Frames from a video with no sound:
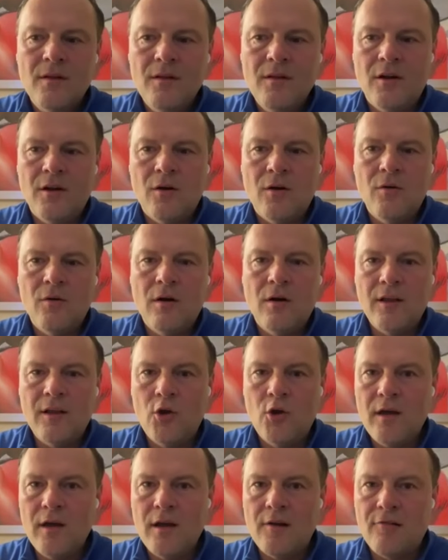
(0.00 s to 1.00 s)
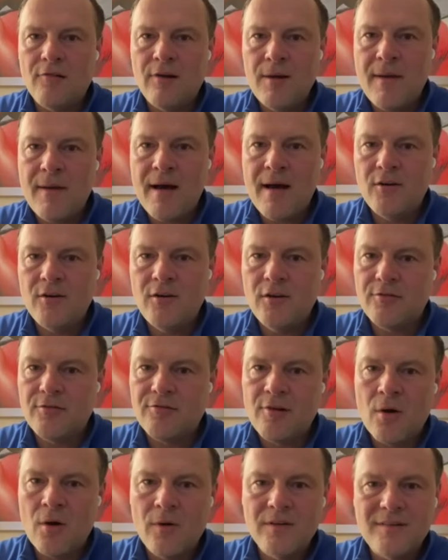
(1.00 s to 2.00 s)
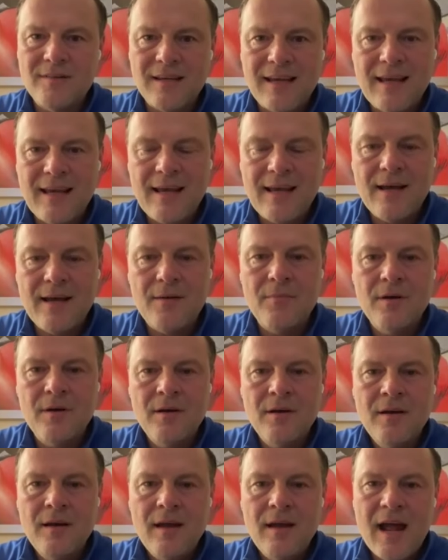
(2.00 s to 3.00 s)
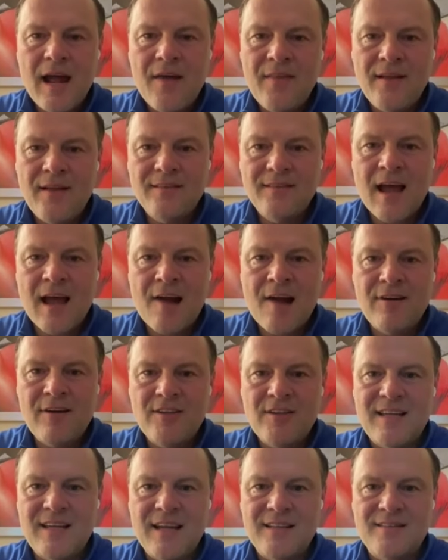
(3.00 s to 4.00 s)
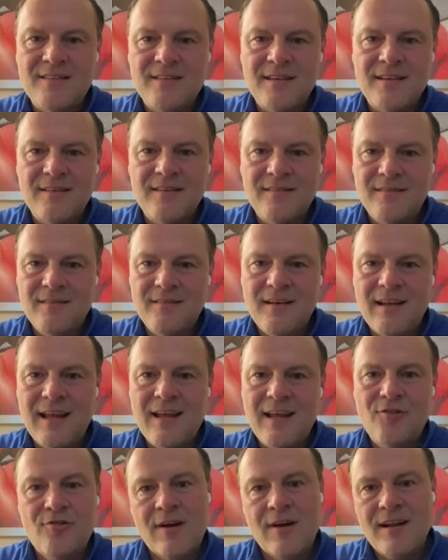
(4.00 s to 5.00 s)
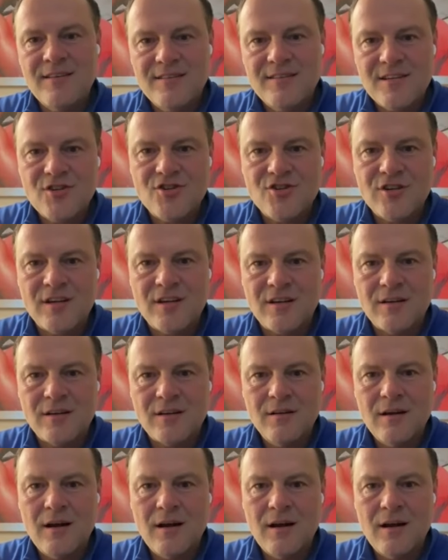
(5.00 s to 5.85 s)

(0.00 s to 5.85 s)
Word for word: you know, you get a rebound, you throw it to him, and then Tyrese gets it in transition.